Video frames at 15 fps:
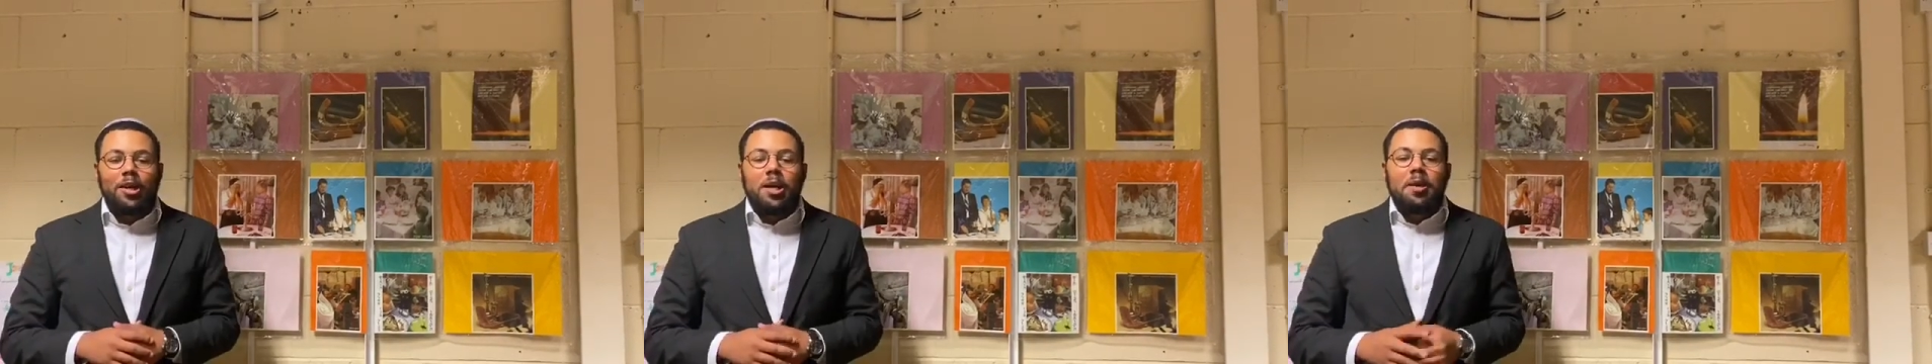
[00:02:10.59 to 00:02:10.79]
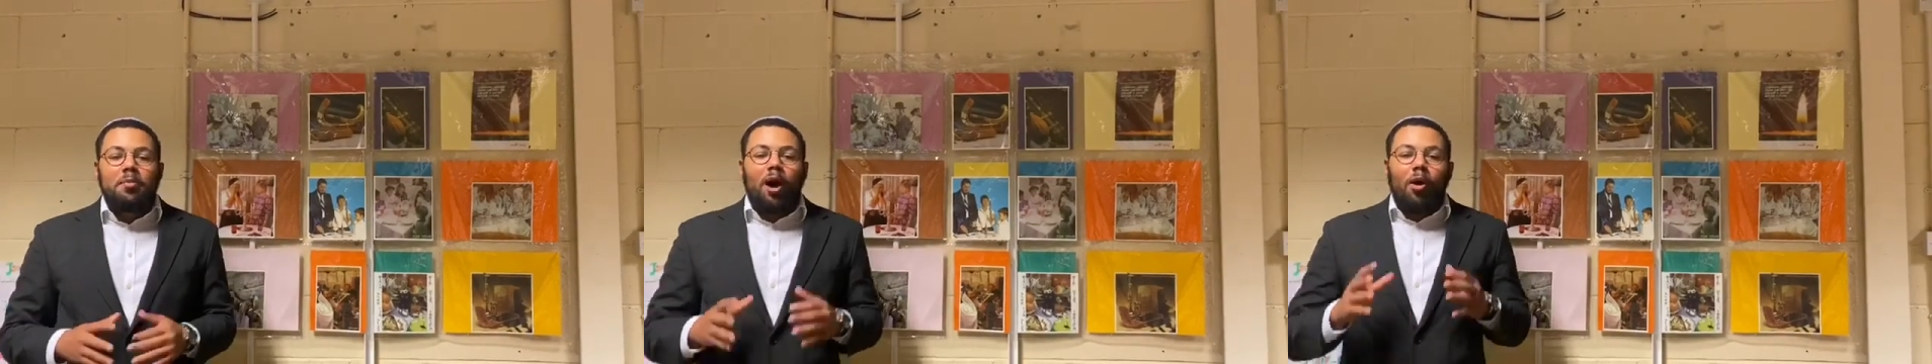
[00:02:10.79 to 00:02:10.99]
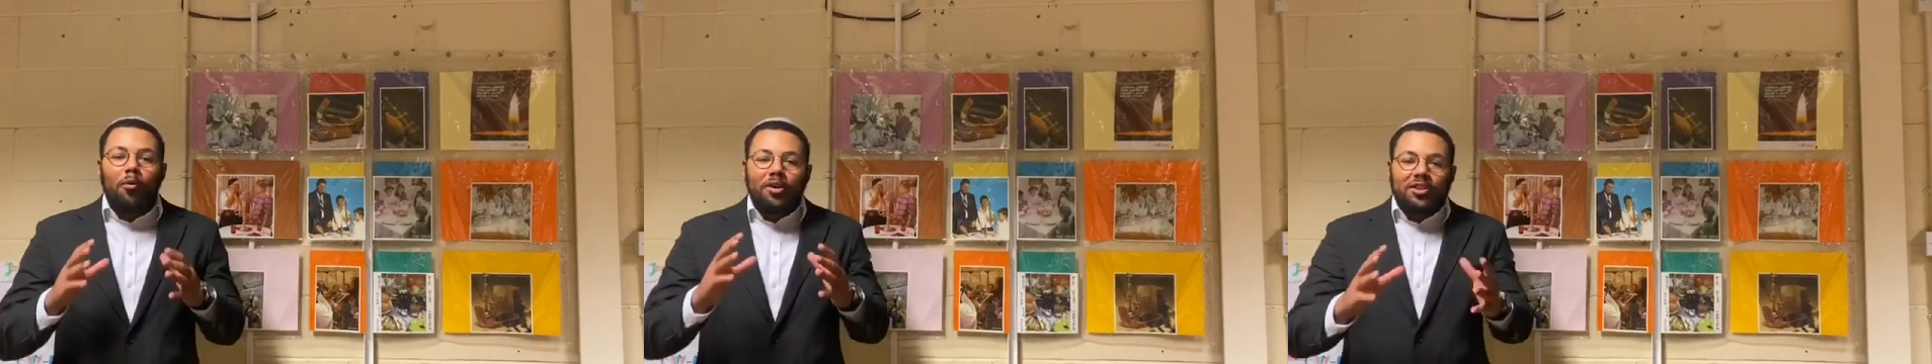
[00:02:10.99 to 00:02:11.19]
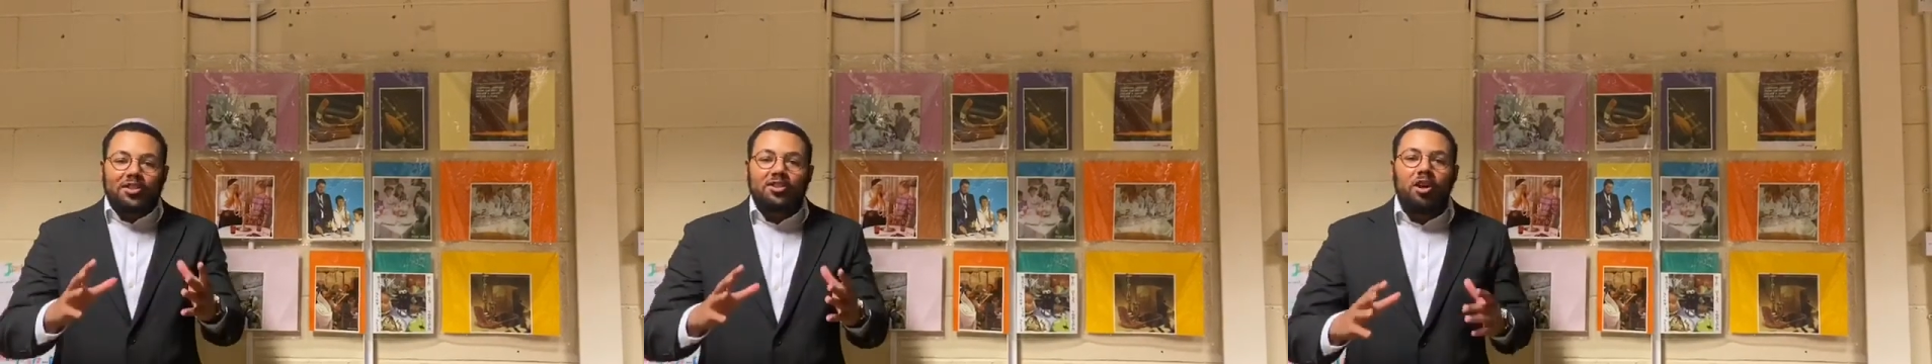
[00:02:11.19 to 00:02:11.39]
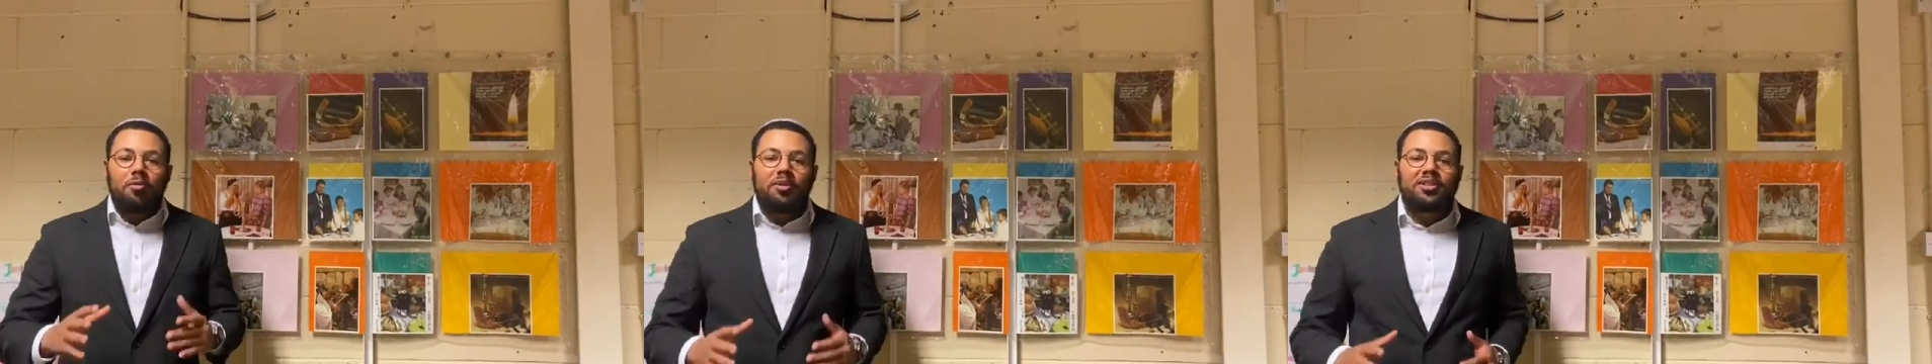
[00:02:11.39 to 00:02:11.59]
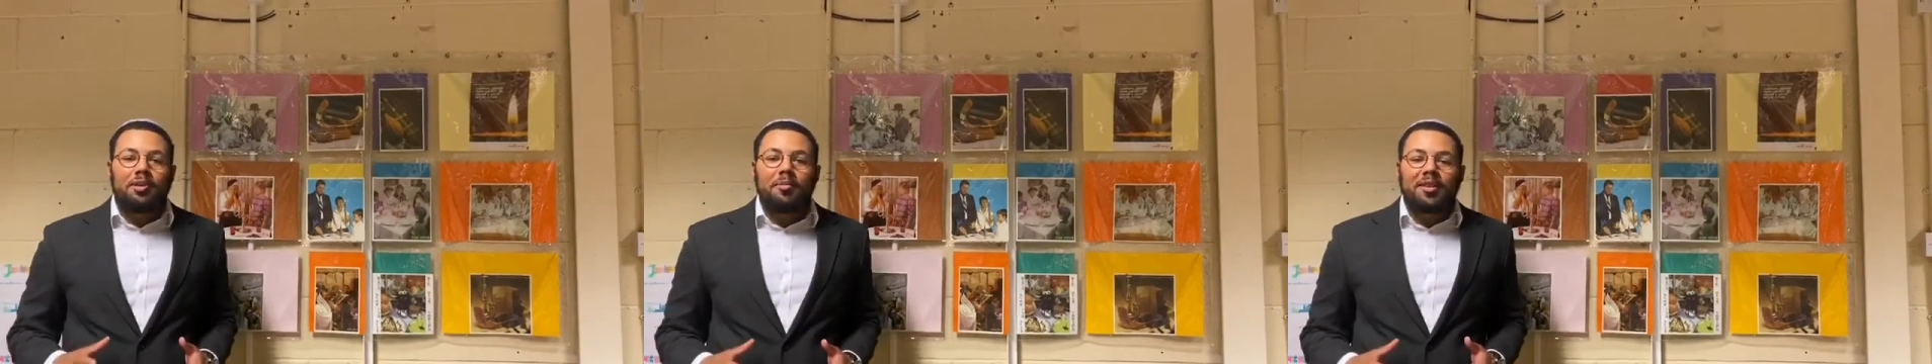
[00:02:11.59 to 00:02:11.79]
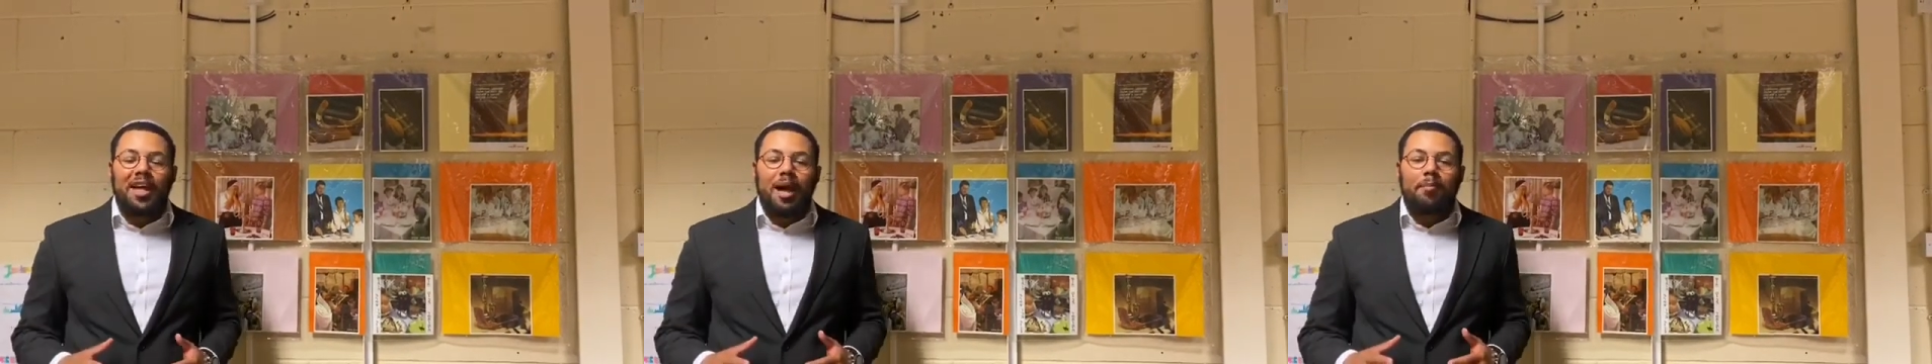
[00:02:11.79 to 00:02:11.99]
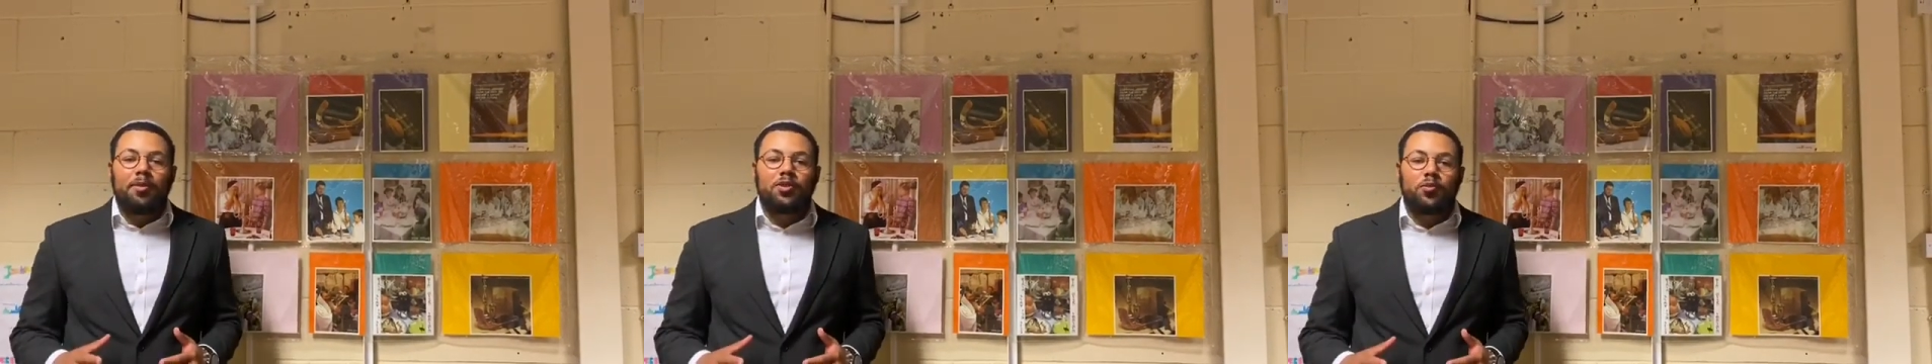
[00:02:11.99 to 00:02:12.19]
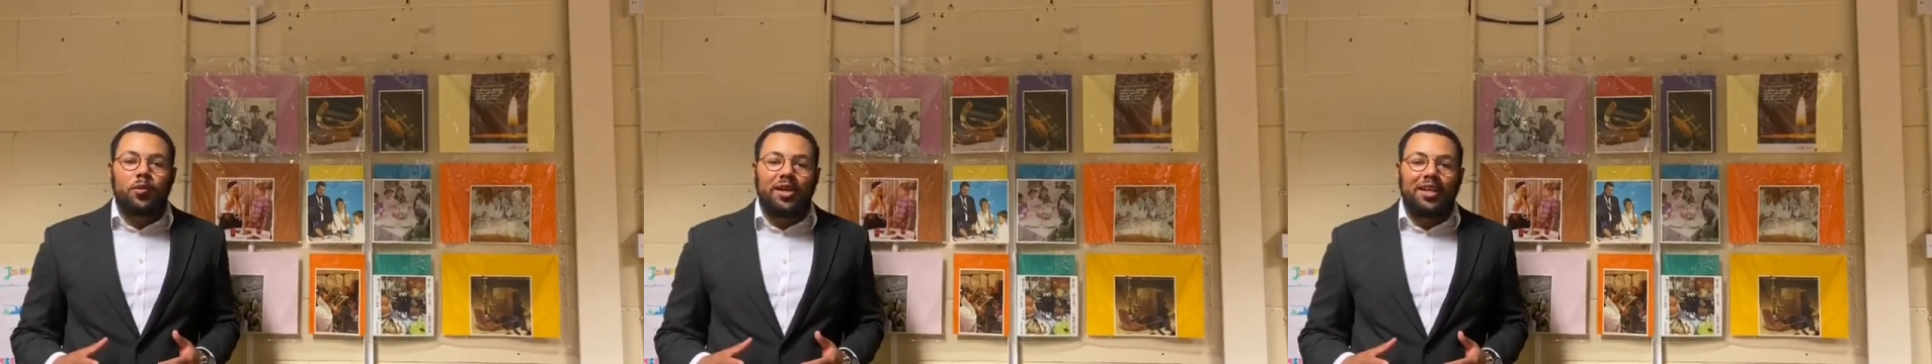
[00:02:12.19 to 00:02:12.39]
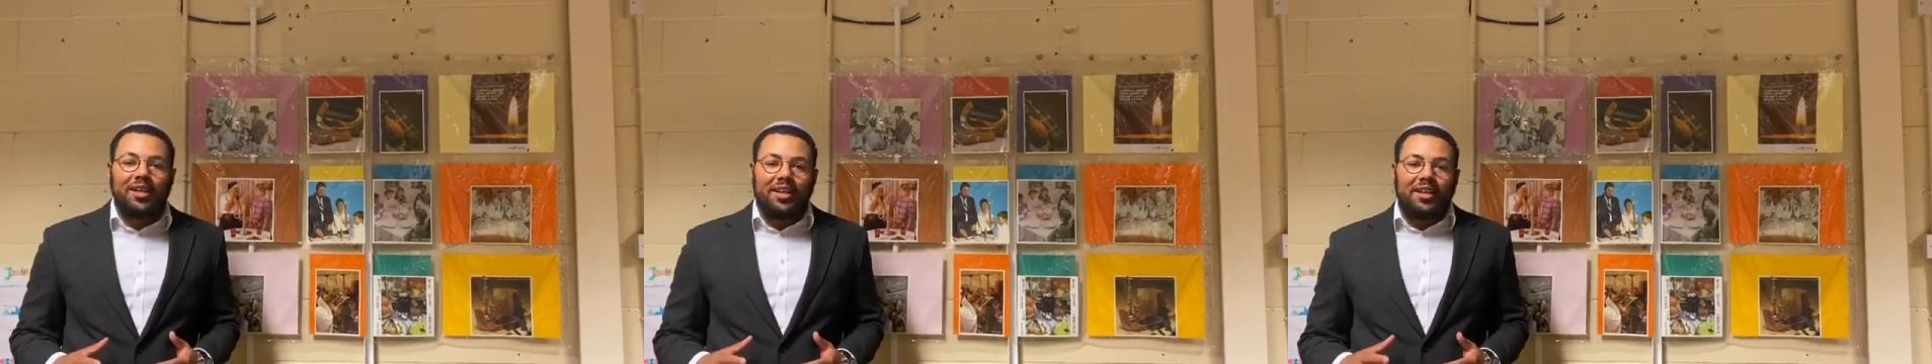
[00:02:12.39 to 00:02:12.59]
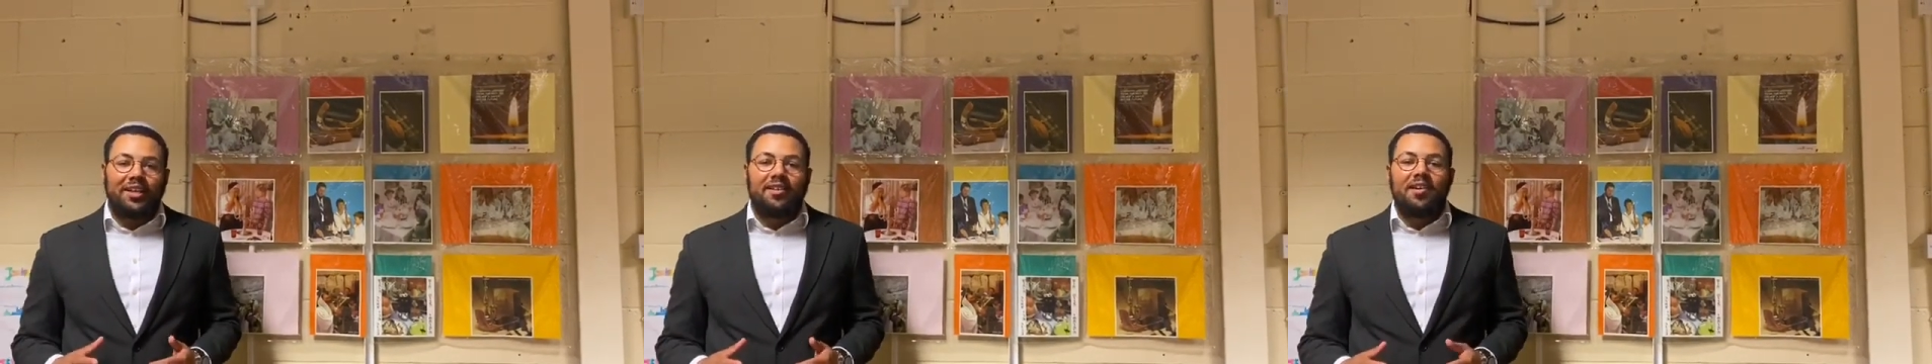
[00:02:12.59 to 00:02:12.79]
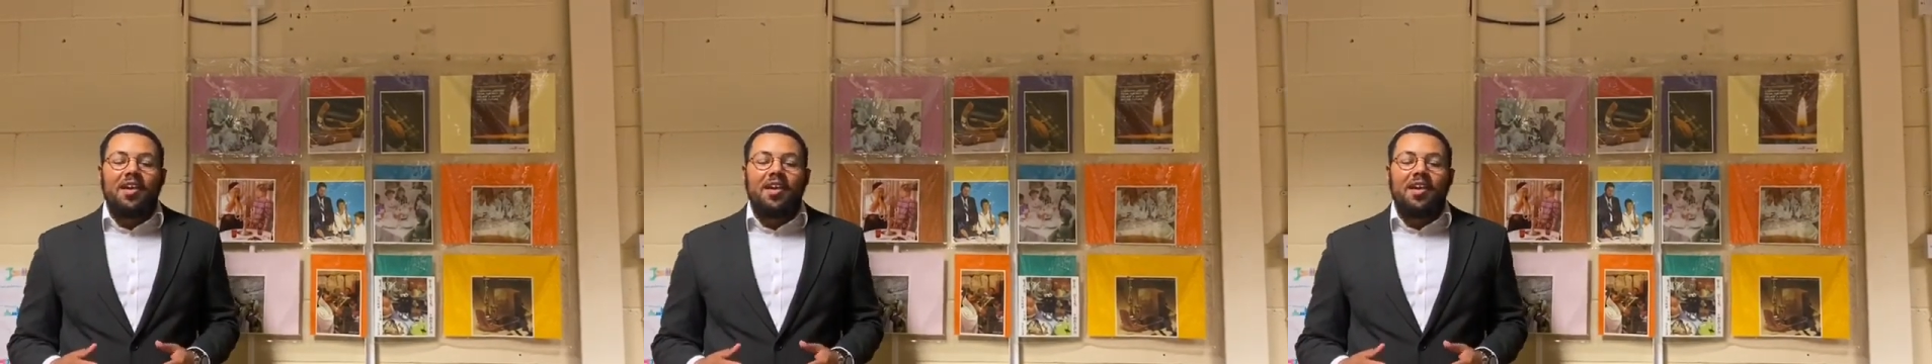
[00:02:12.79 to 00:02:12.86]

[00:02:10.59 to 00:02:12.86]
But I want to start with something that happens weekly.